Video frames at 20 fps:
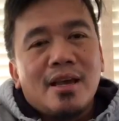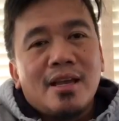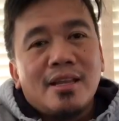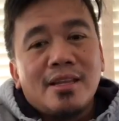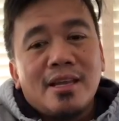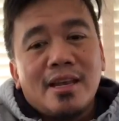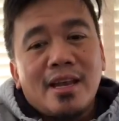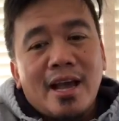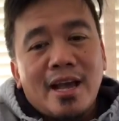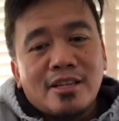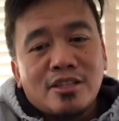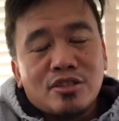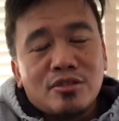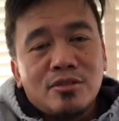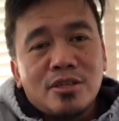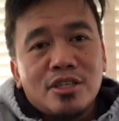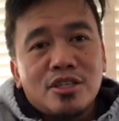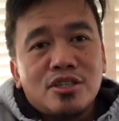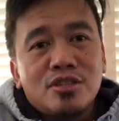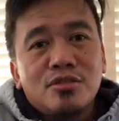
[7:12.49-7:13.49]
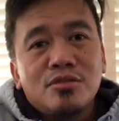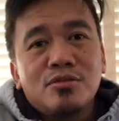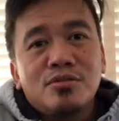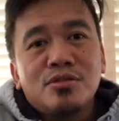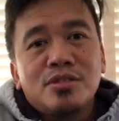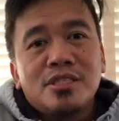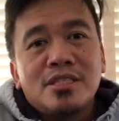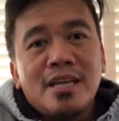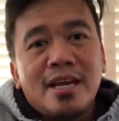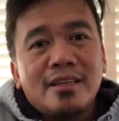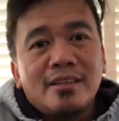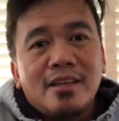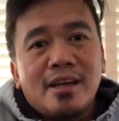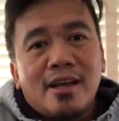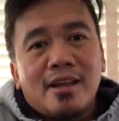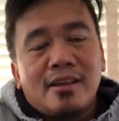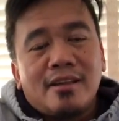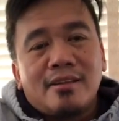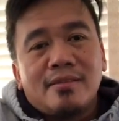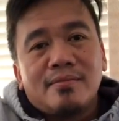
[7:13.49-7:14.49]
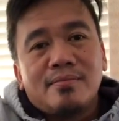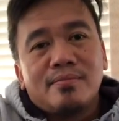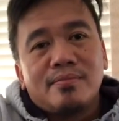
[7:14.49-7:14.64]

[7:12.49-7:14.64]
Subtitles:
And then as soon as you done that,